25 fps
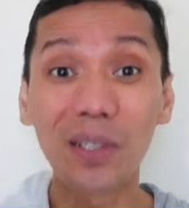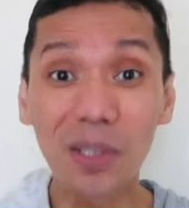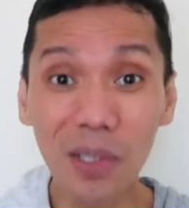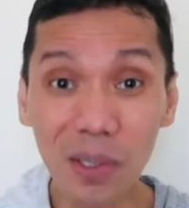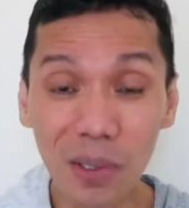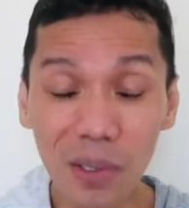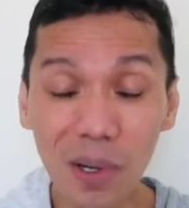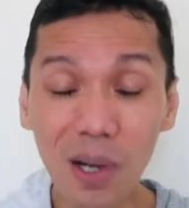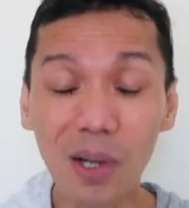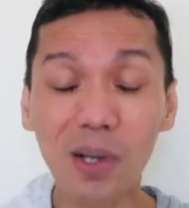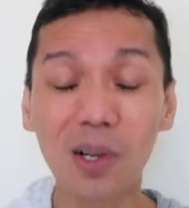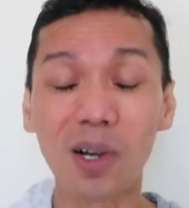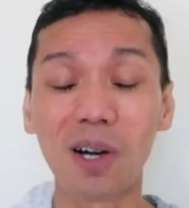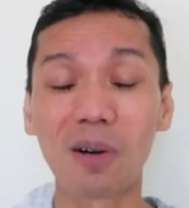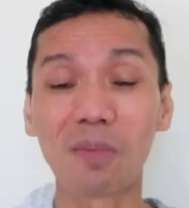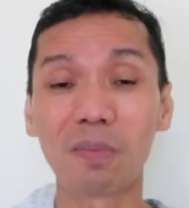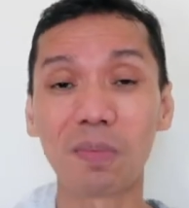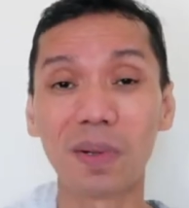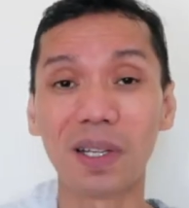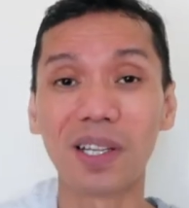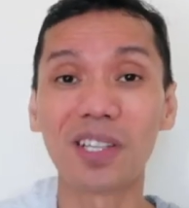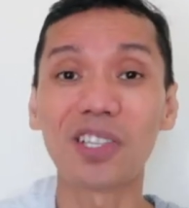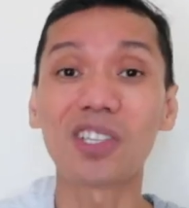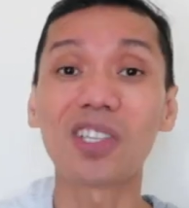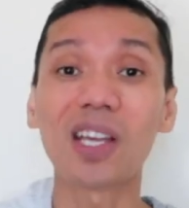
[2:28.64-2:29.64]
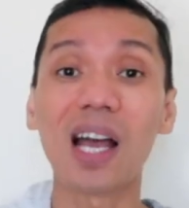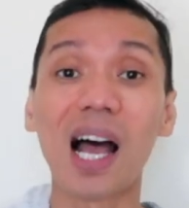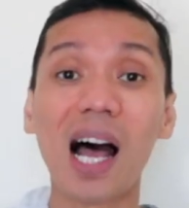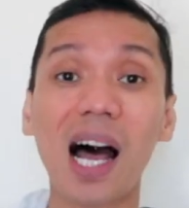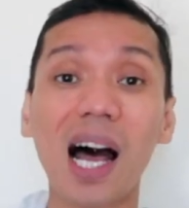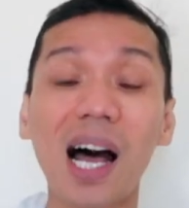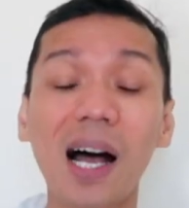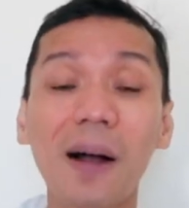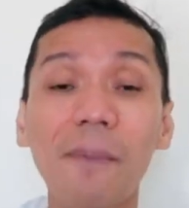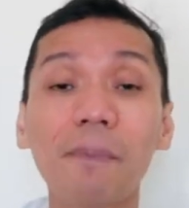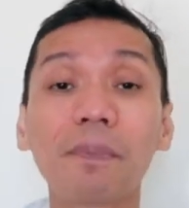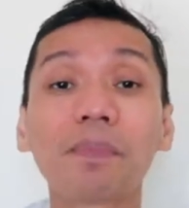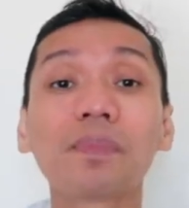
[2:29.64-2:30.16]
to accomplish
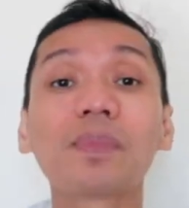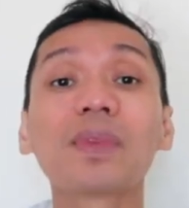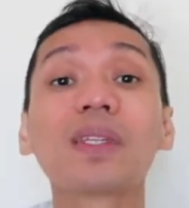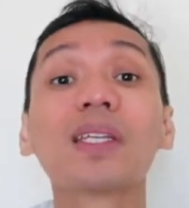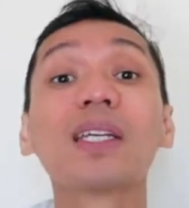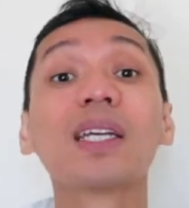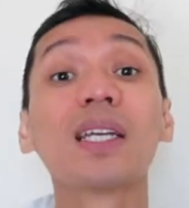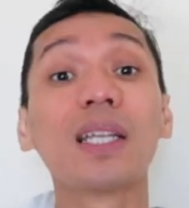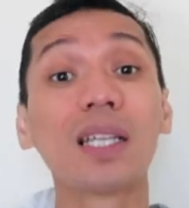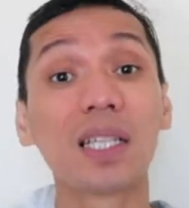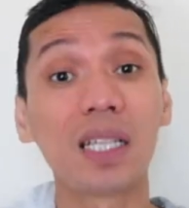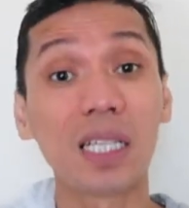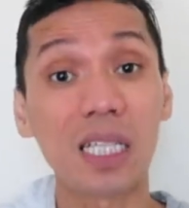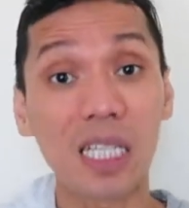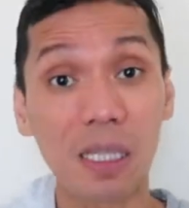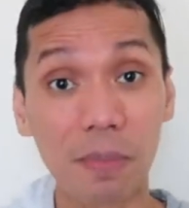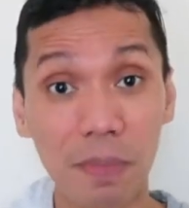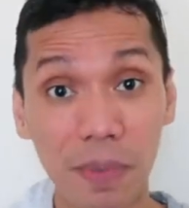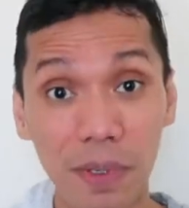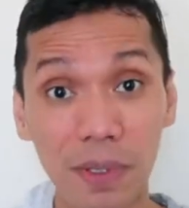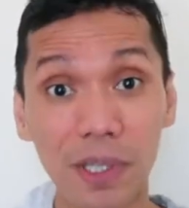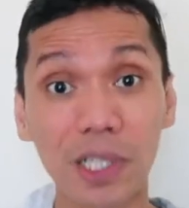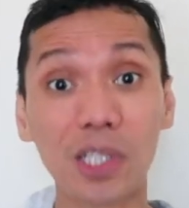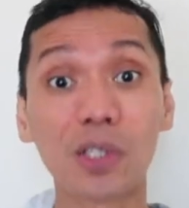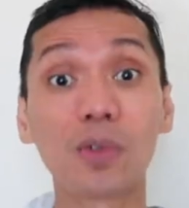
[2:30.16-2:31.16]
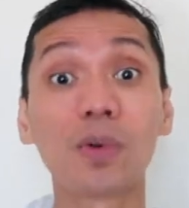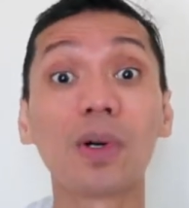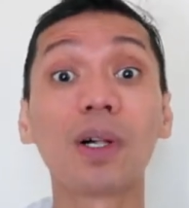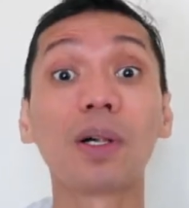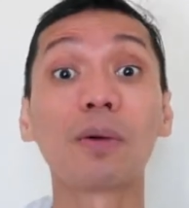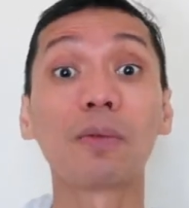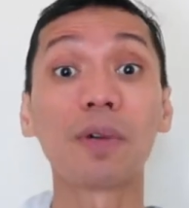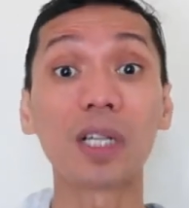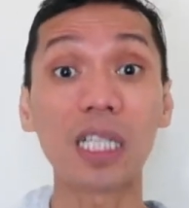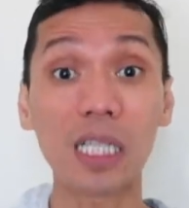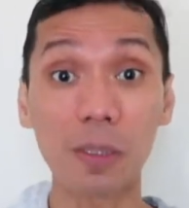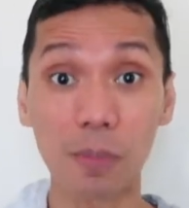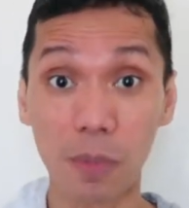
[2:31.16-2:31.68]
our
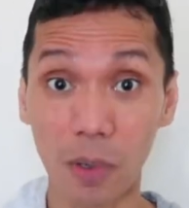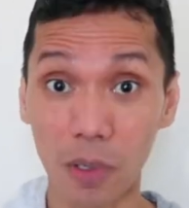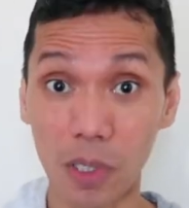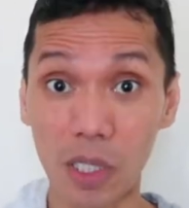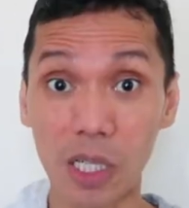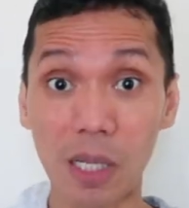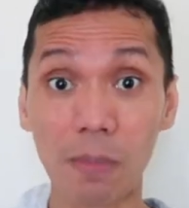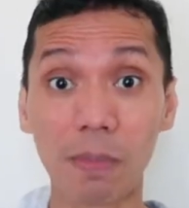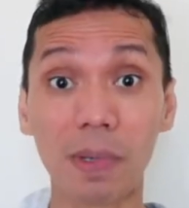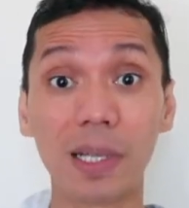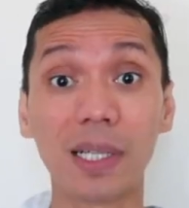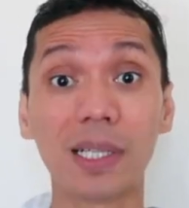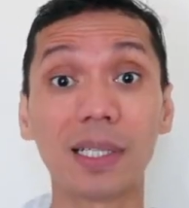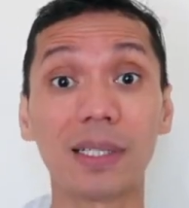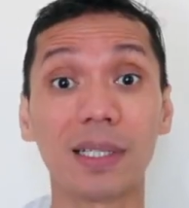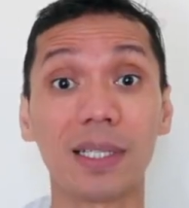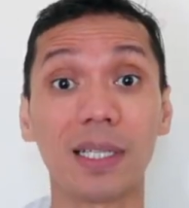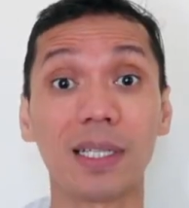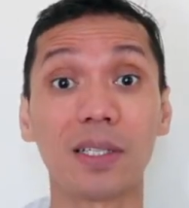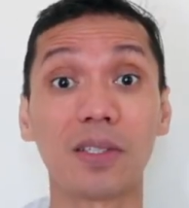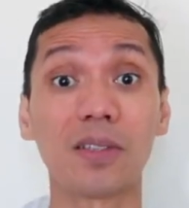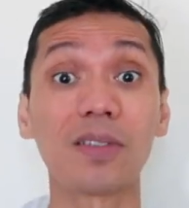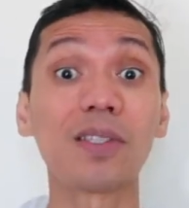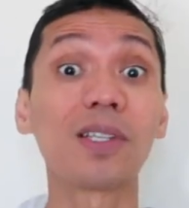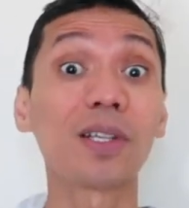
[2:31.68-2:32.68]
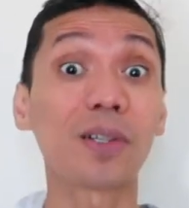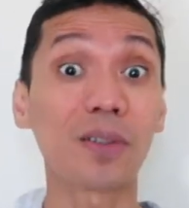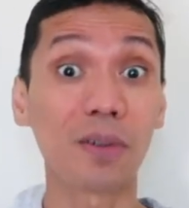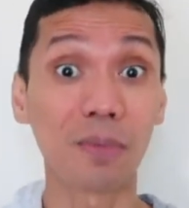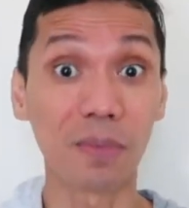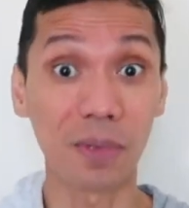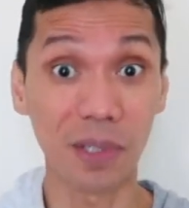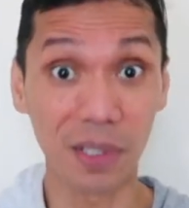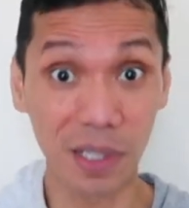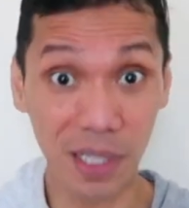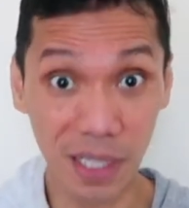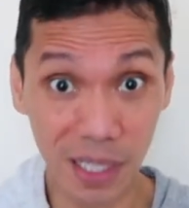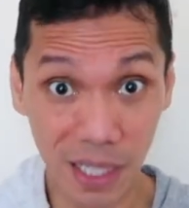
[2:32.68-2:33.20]
spiritual responsibility to the
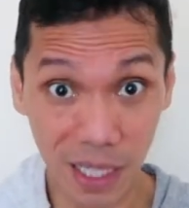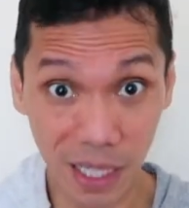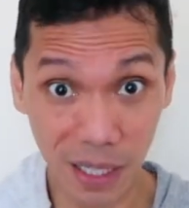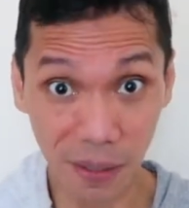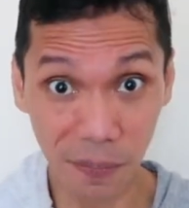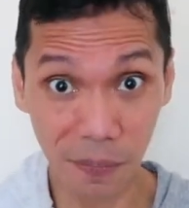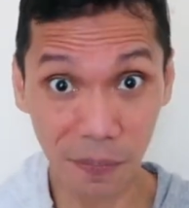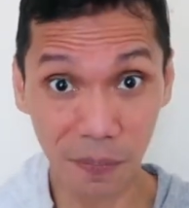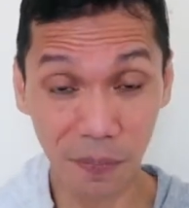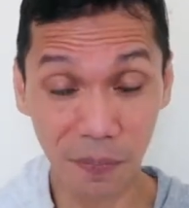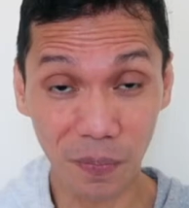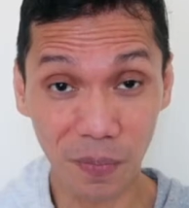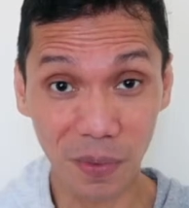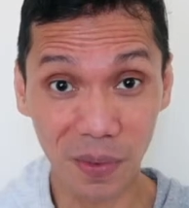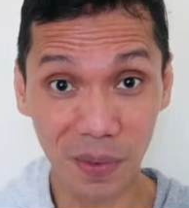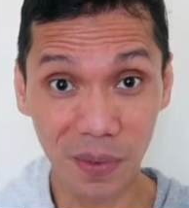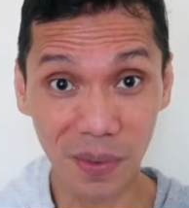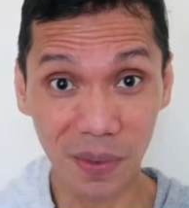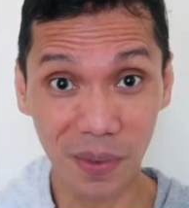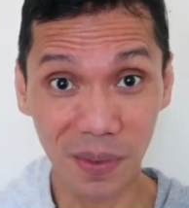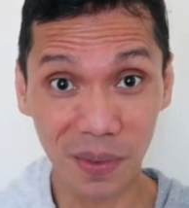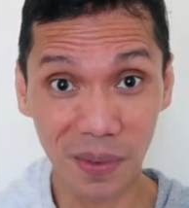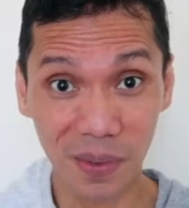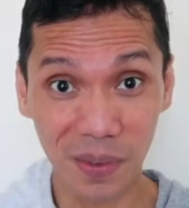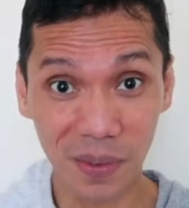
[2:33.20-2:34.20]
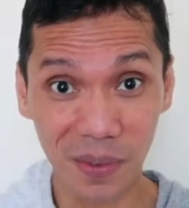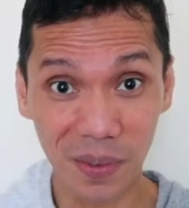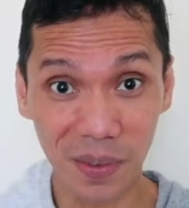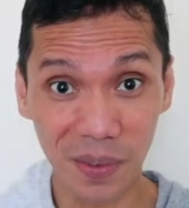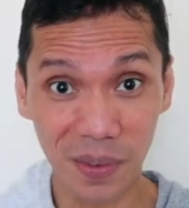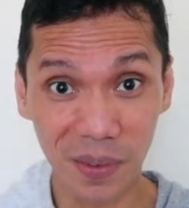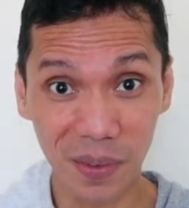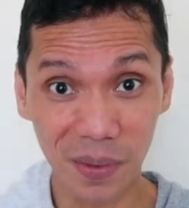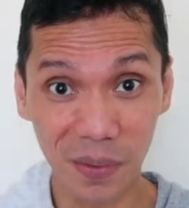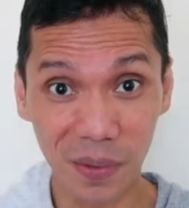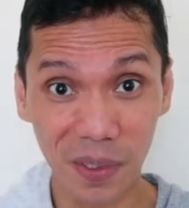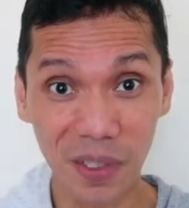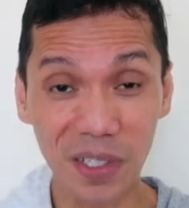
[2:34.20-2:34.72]
community,
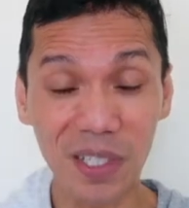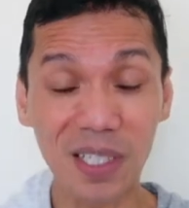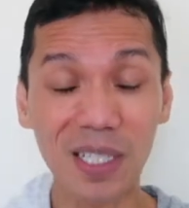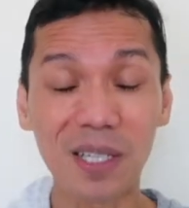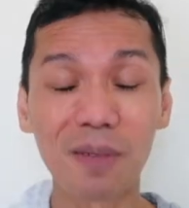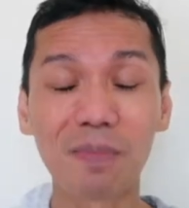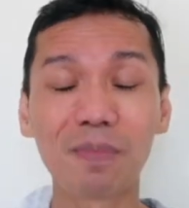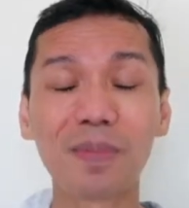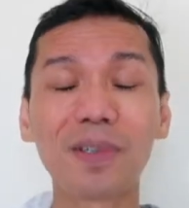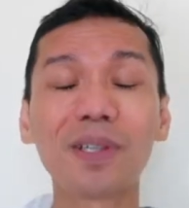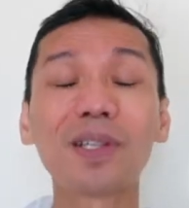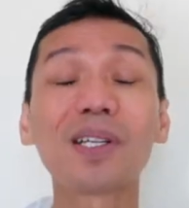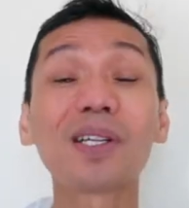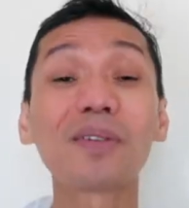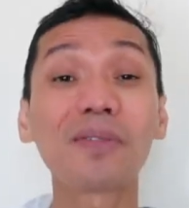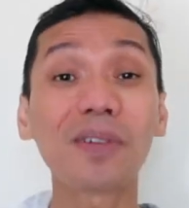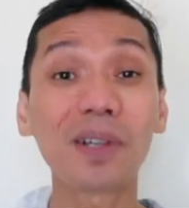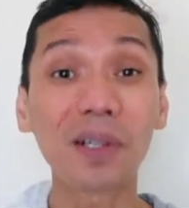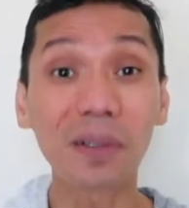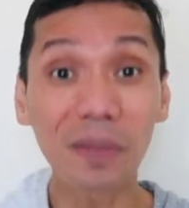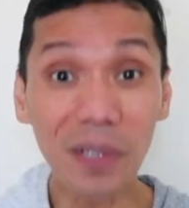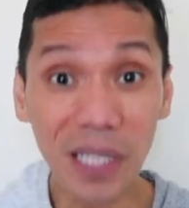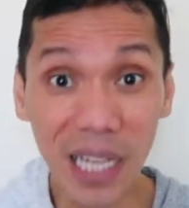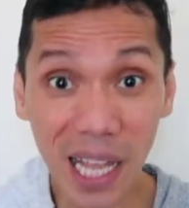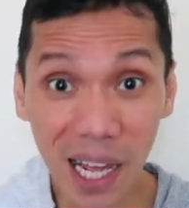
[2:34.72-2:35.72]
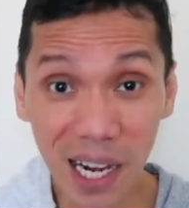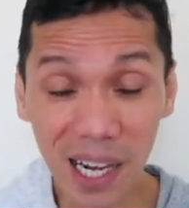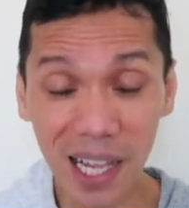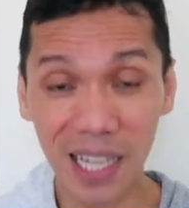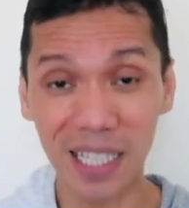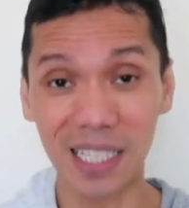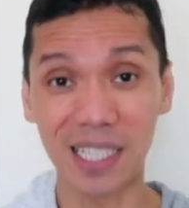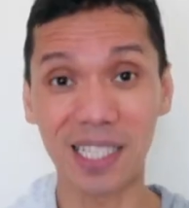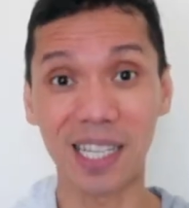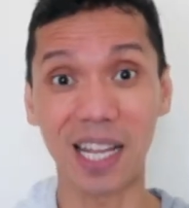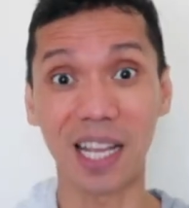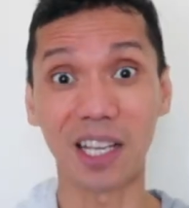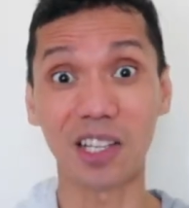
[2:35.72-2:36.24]
which is a beautiful
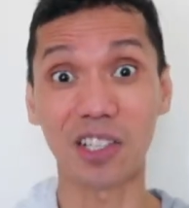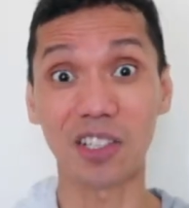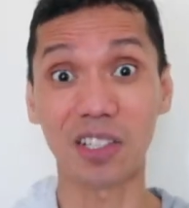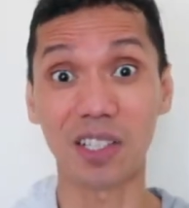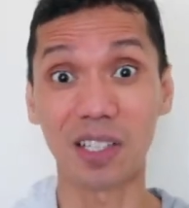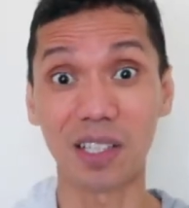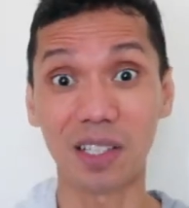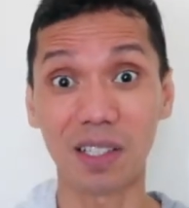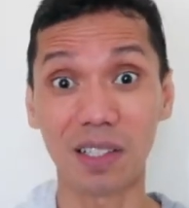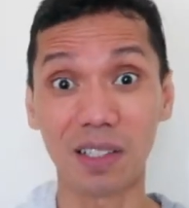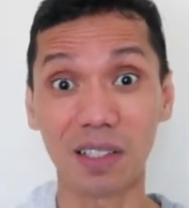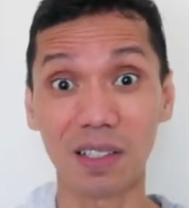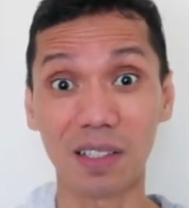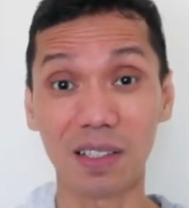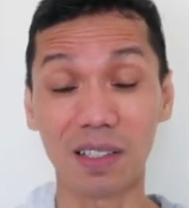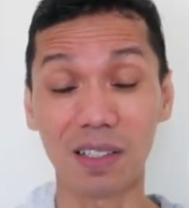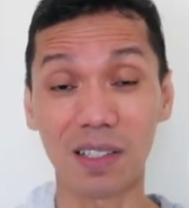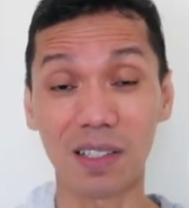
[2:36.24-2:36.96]
realization